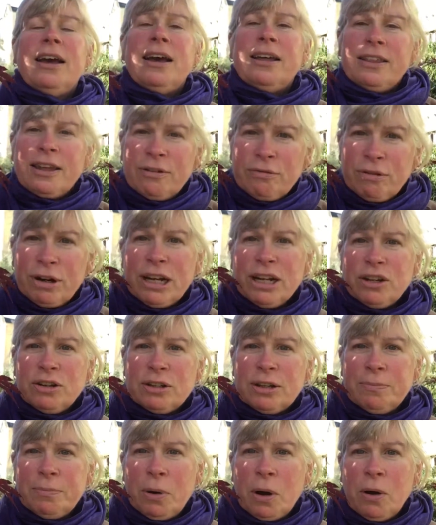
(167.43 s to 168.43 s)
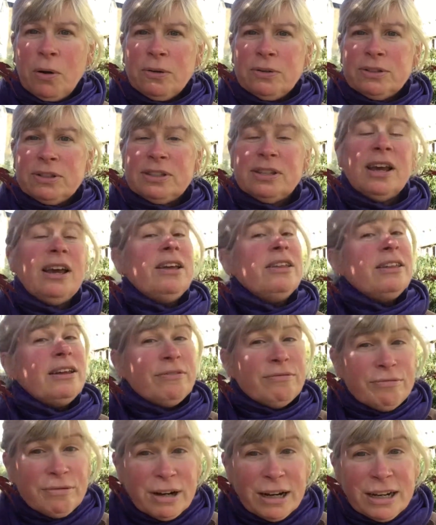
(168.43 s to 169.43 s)
They're really good in pots, they're
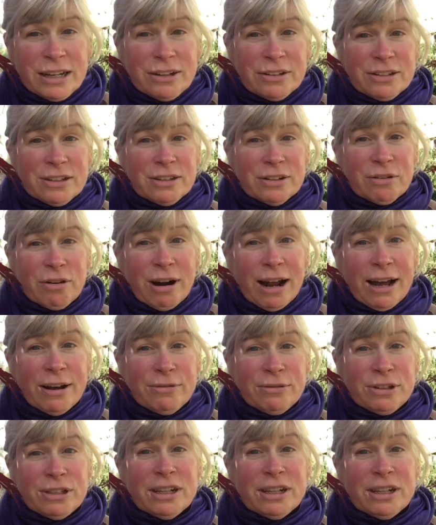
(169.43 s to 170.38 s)
really good in the ground,